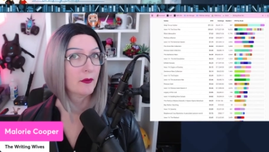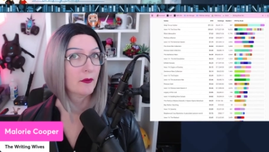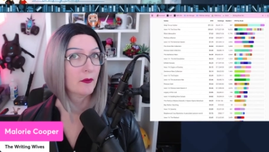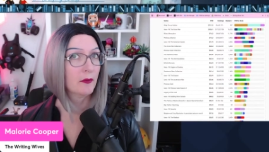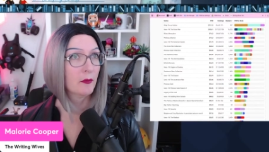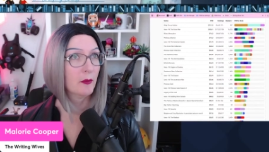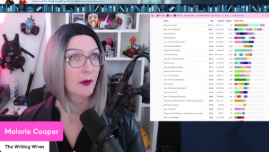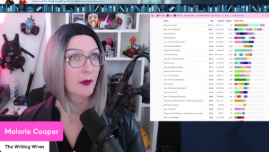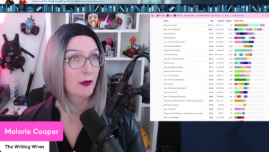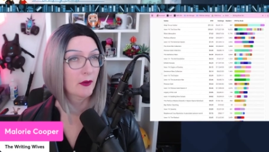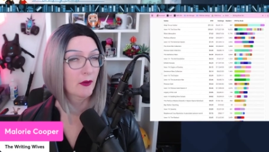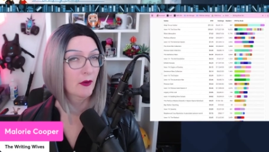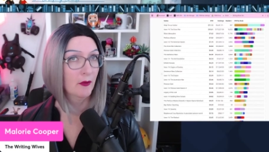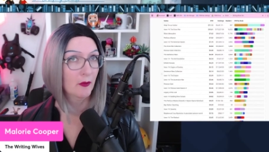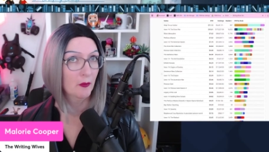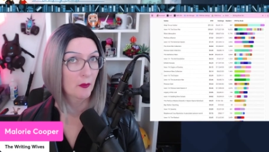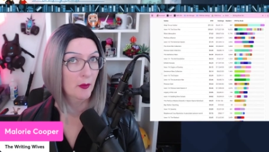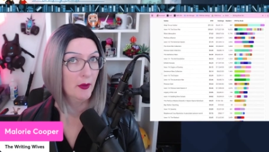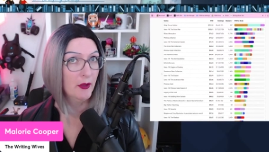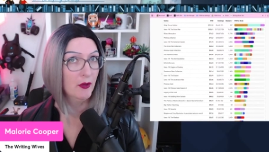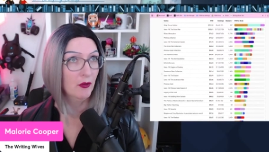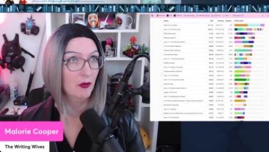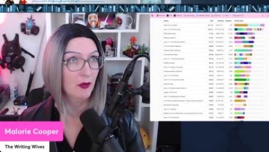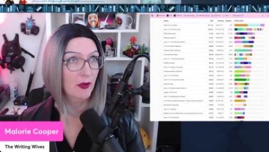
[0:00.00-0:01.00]

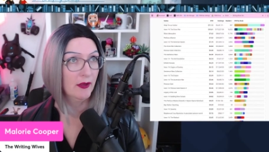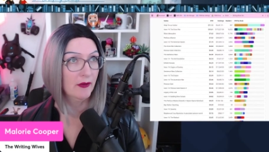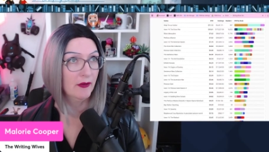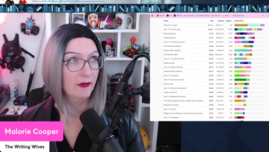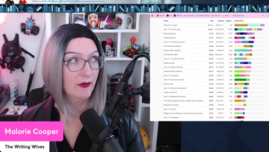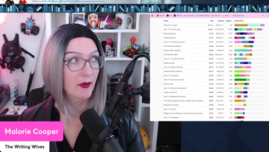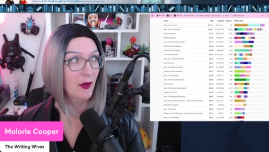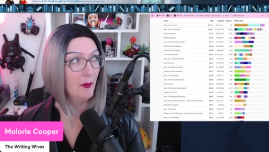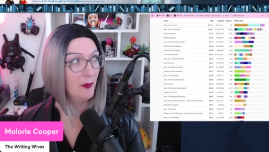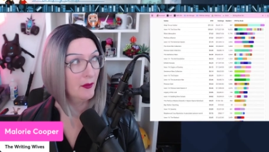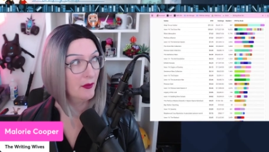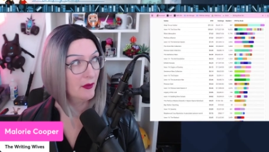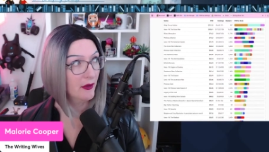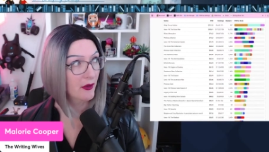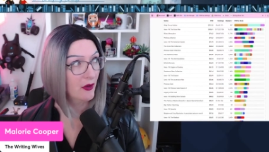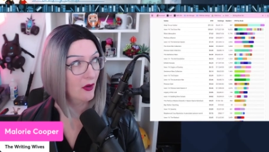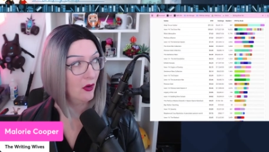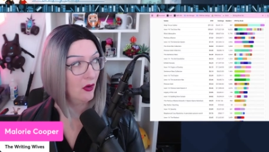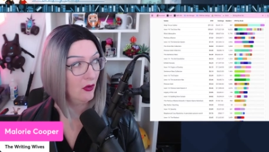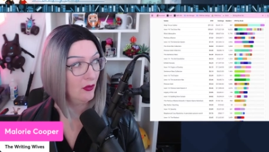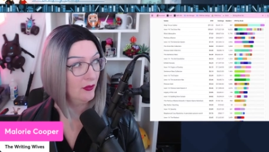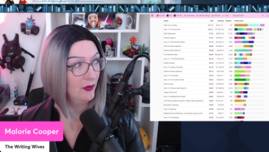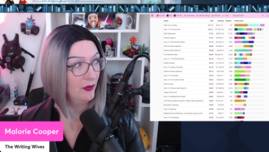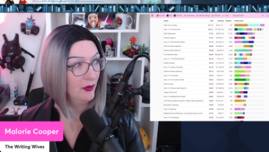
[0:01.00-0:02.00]
reader links, and what are they
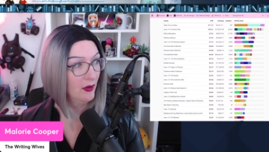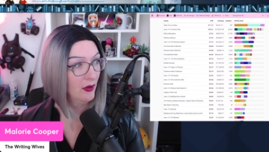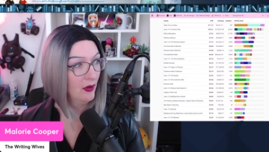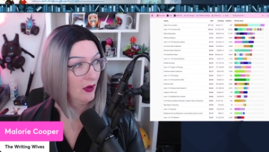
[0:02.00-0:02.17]
called?